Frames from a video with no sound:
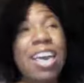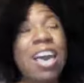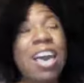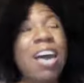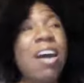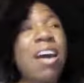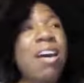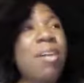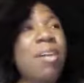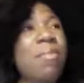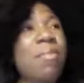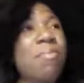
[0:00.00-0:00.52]

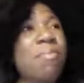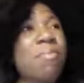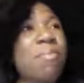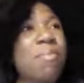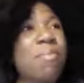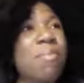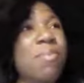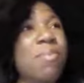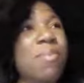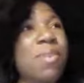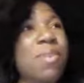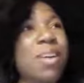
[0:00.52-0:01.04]

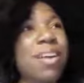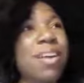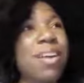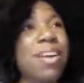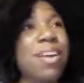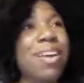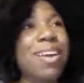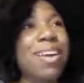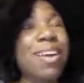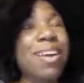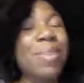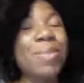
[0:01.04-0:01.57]

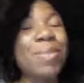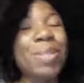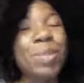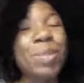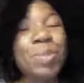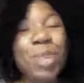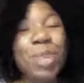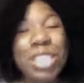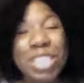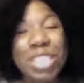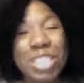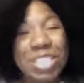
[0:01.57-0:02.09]
It was
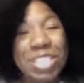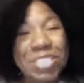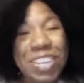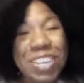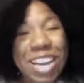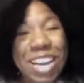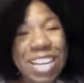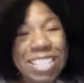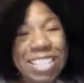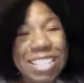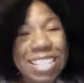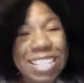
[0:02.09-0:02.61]

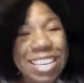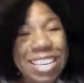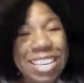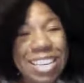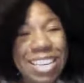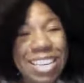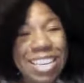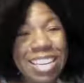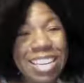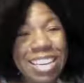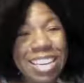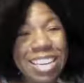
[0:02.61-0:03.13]

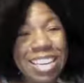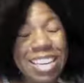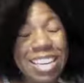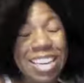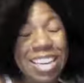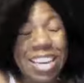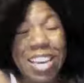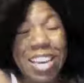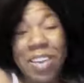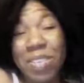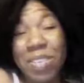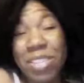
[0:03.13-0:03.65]
moisturizing.
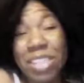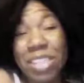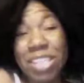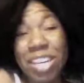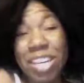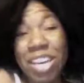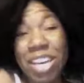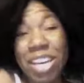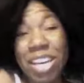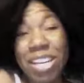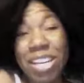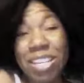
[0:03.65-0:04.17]
It was
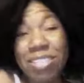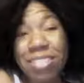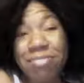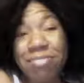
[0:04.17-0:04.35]
good.